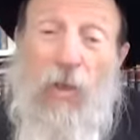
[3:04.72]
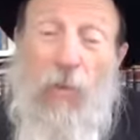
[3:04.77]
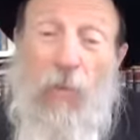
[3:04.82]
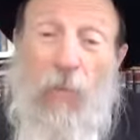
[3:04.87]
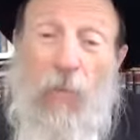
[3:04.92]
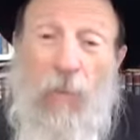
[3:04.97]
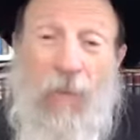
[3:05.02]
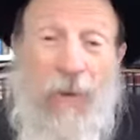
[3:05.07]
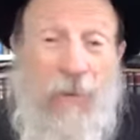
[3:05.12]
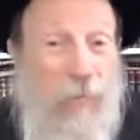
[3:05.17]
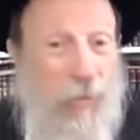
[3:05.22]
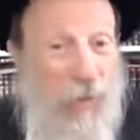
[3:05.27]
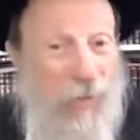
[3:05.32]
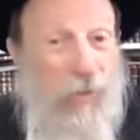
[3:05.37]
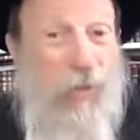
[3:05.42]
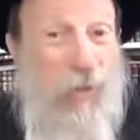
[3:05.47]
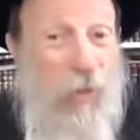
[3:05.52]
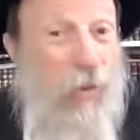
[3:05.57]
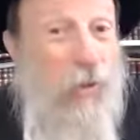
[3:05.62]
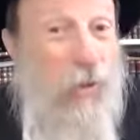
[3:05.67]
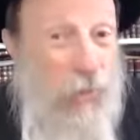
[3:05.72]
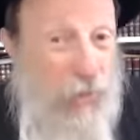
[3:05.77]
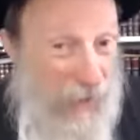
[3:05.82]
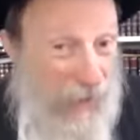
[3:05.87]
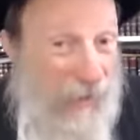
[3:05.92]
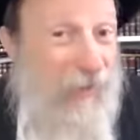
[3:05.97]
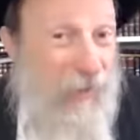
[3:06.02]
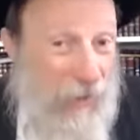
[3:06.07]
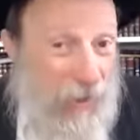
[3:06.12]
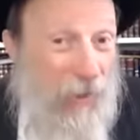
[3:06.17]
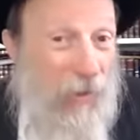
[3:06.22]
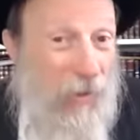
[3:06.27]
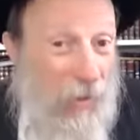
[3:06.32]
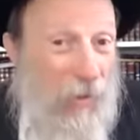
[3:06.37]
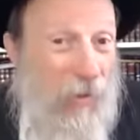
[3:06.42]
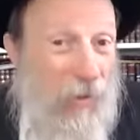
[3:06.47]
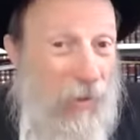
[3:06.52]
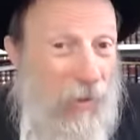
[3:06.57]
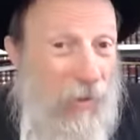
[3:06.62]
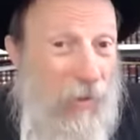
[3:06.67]
My brother told you not to go?
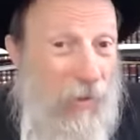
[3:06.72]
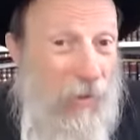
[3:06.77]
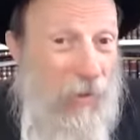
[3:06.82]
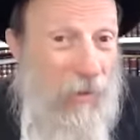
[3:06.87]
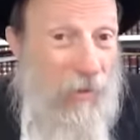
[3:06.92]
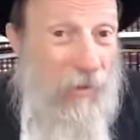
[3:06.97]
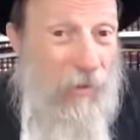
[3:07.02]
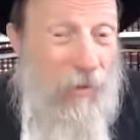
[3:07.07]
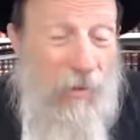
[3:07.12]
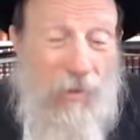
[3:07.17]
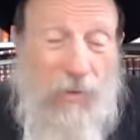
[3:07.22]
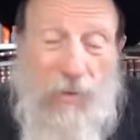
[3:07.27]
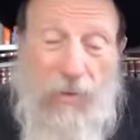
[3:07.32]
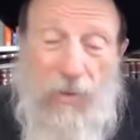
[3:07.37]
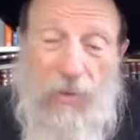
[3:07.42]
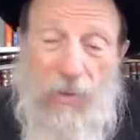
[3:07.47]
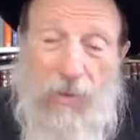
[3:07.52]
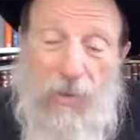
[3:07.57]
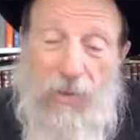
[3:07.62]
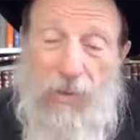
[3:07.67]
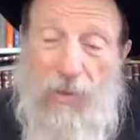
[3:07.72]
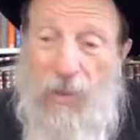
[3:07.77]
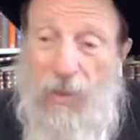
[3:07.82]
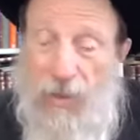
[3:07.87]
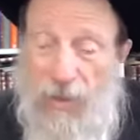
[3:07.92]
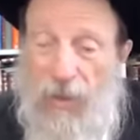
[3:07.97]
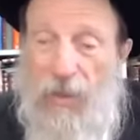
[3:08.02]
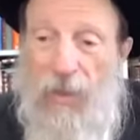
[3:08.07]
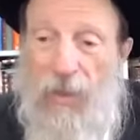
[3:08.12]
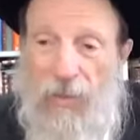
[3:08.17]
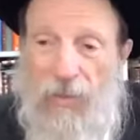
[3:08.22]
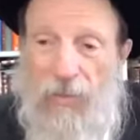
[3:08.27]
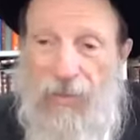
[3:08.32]
He said, Yeah.